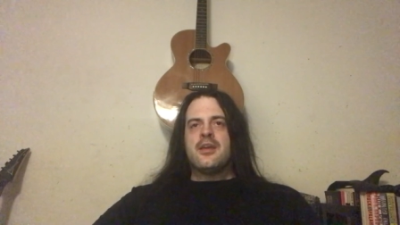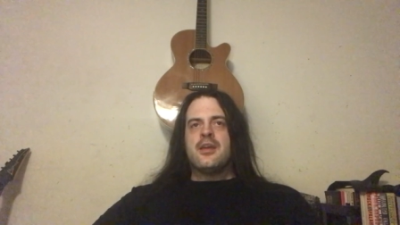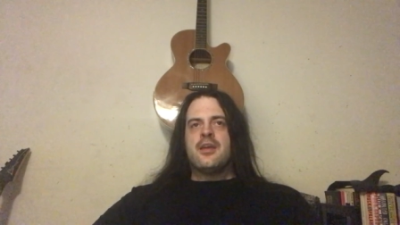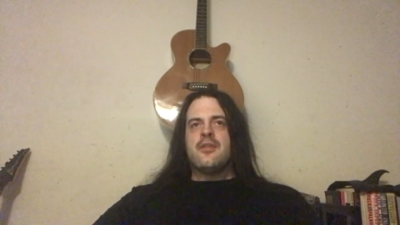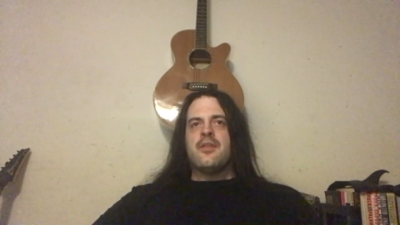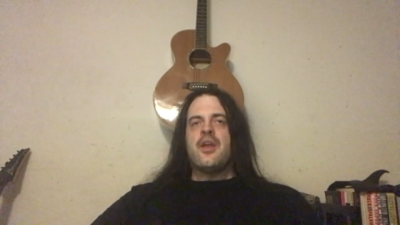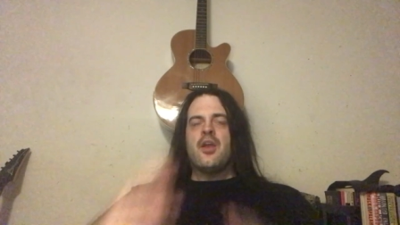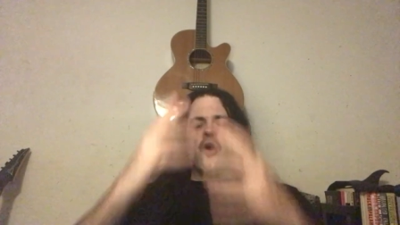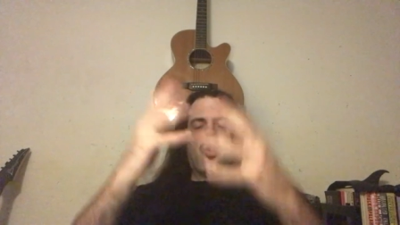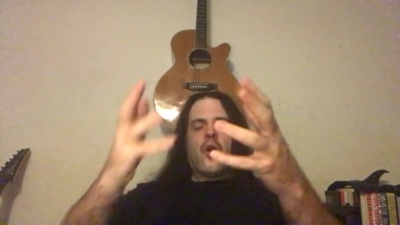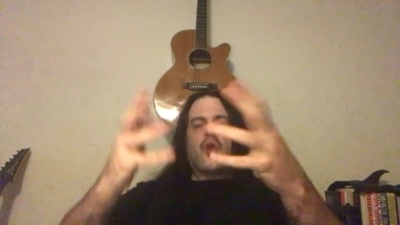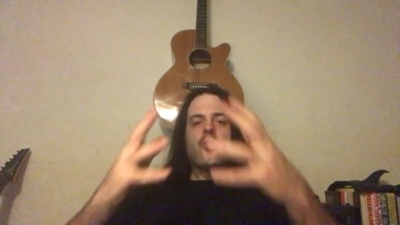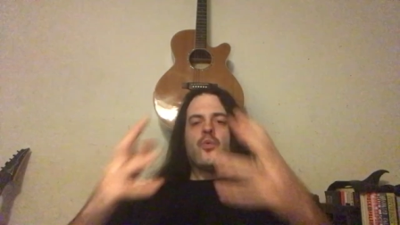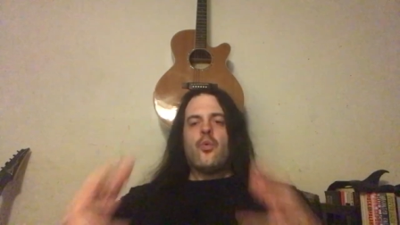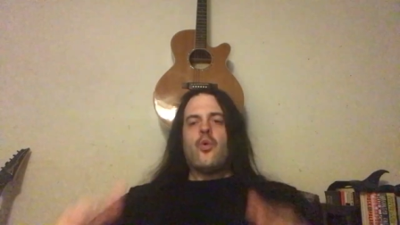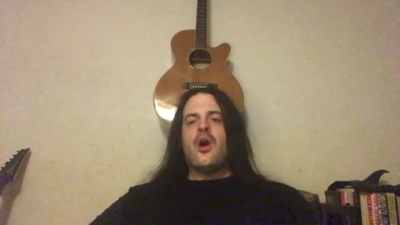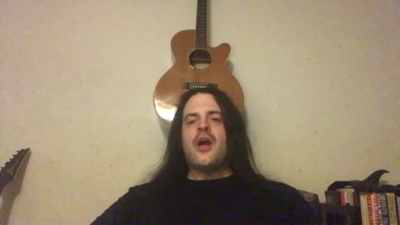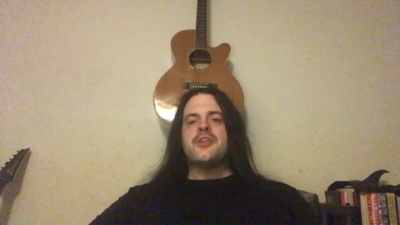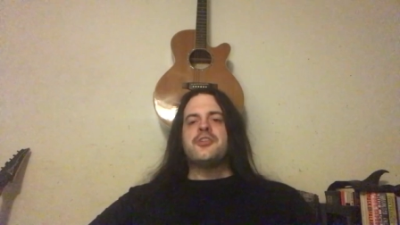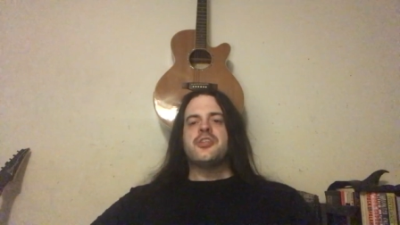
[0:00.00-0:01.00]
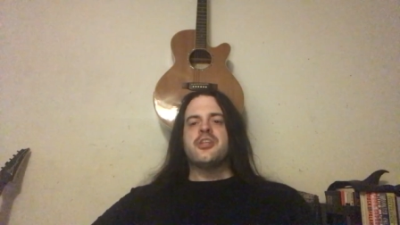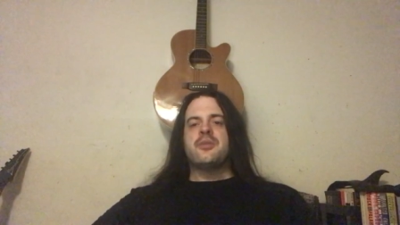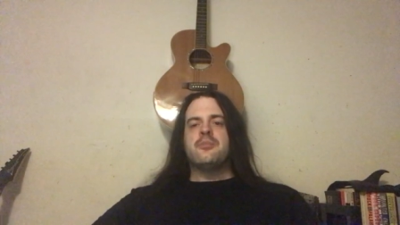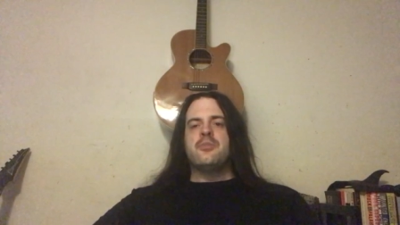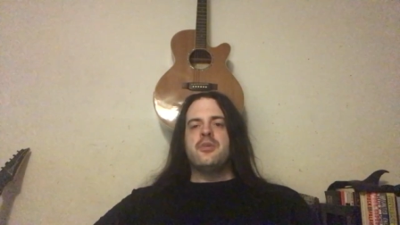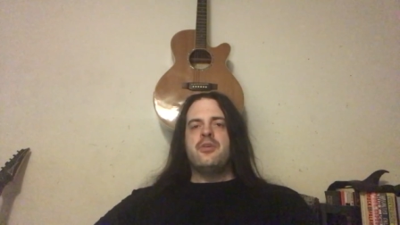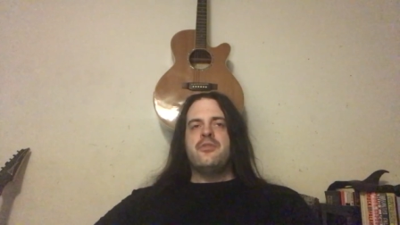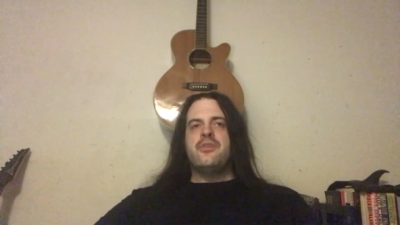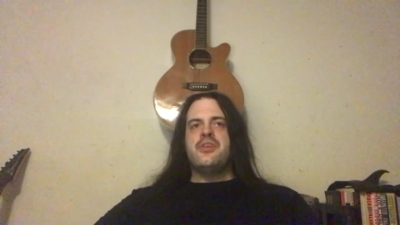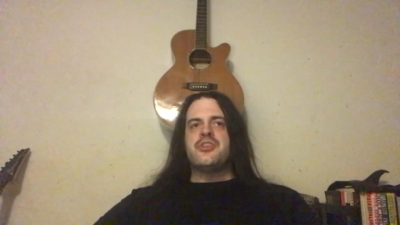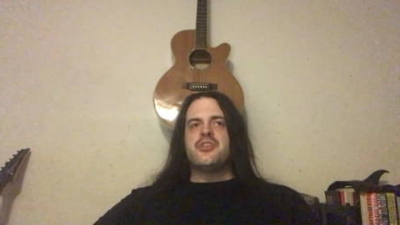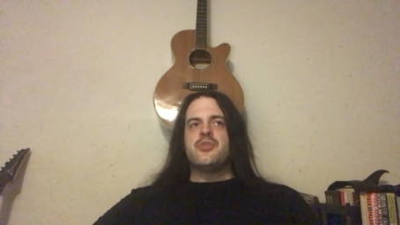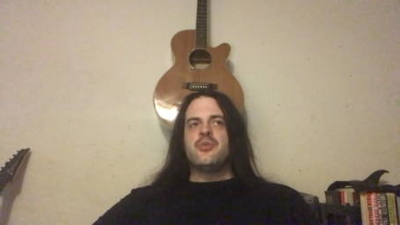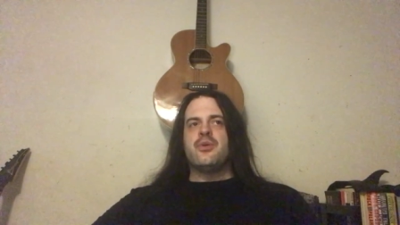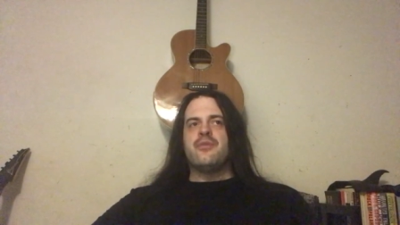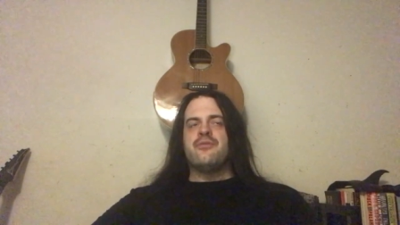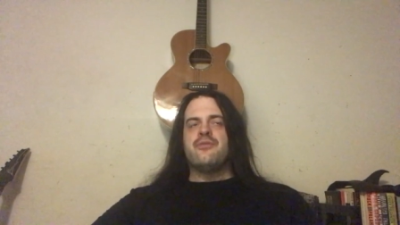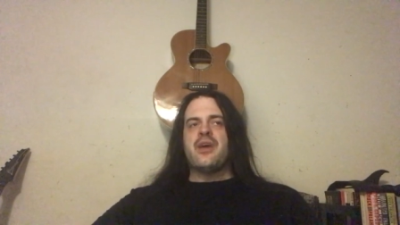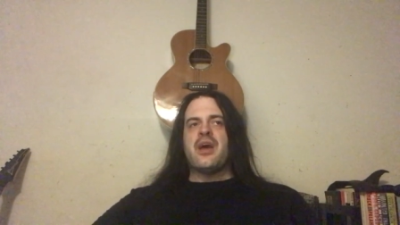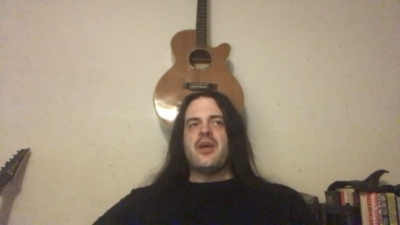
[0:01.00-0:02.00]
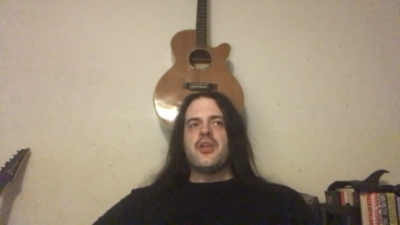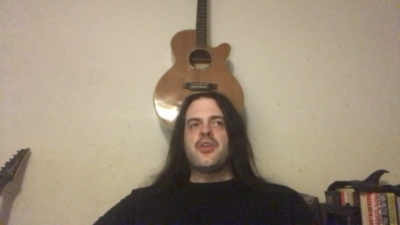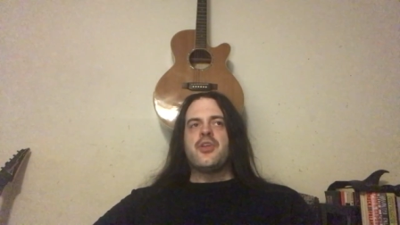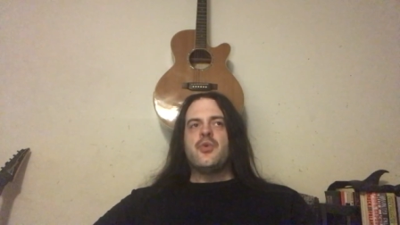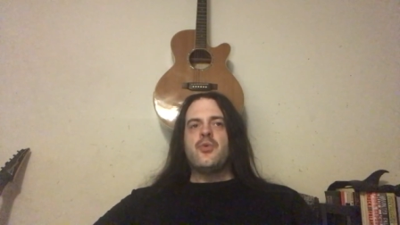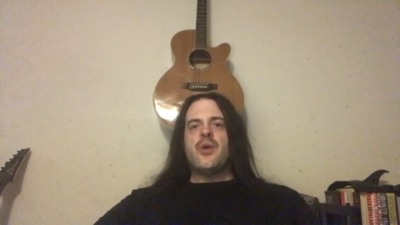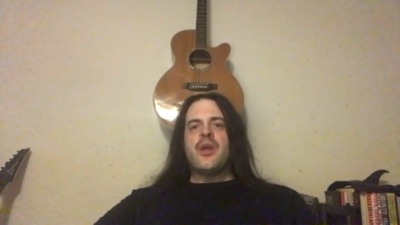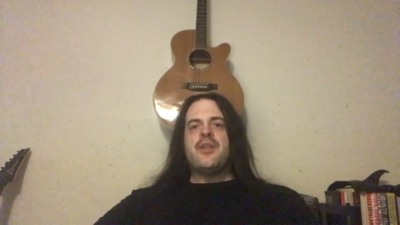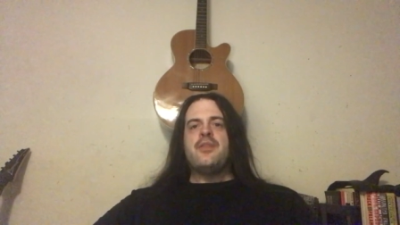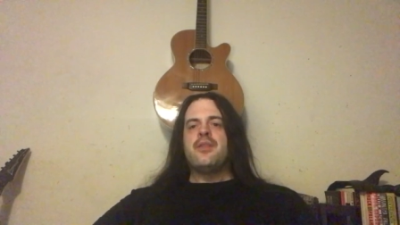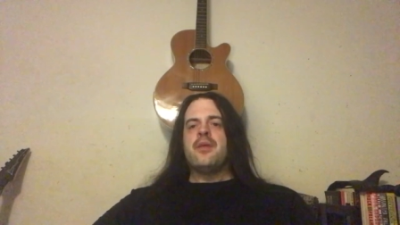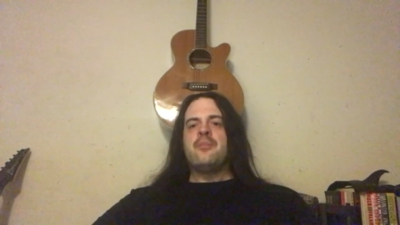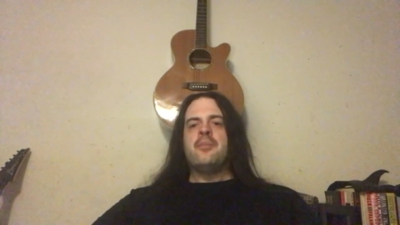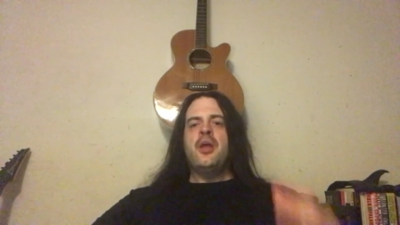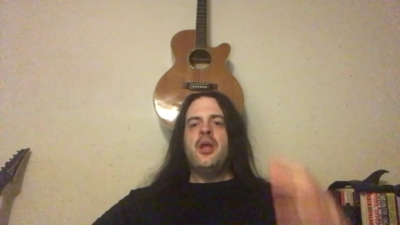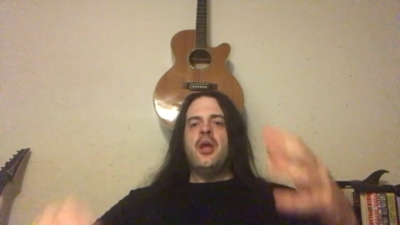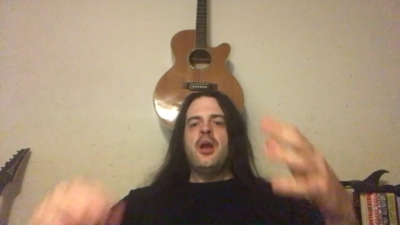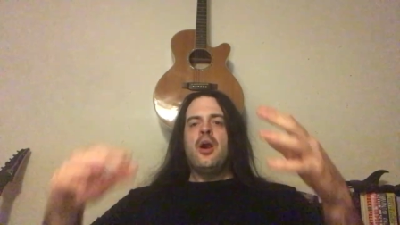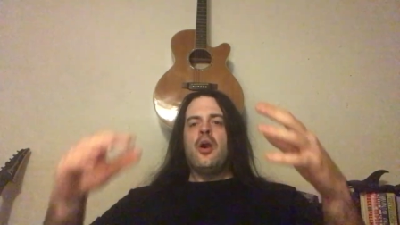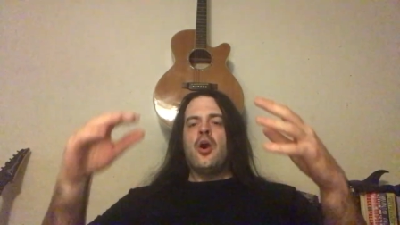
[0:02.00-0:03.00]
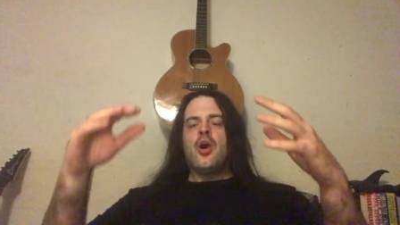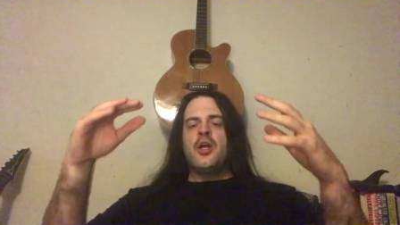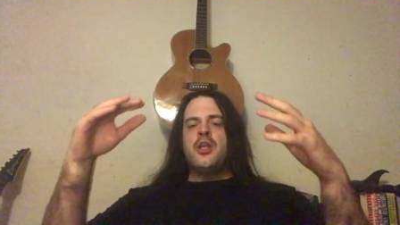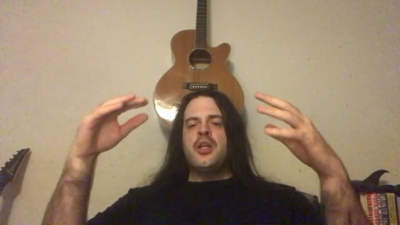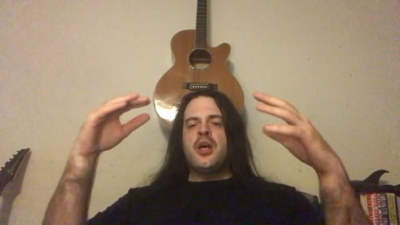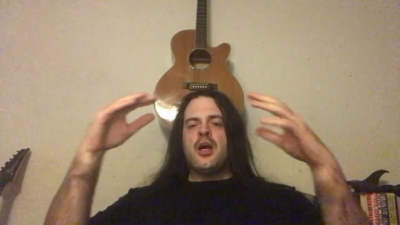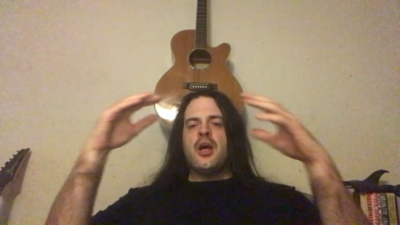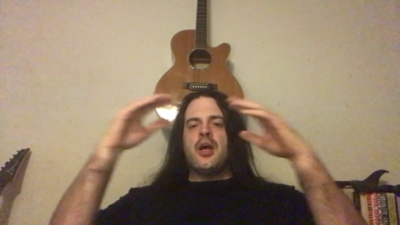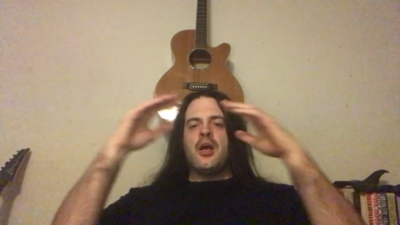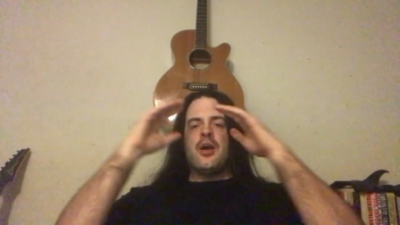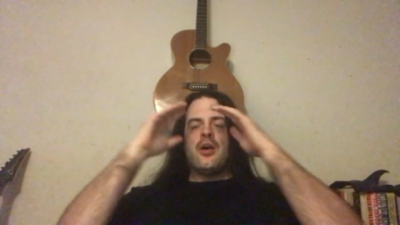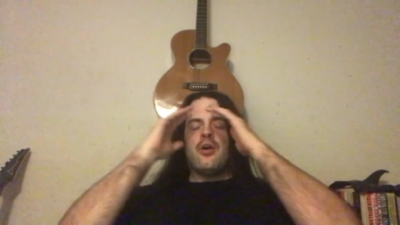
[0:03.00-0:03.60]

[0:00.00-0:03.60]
They aren't watching movies to evaluate them on uh,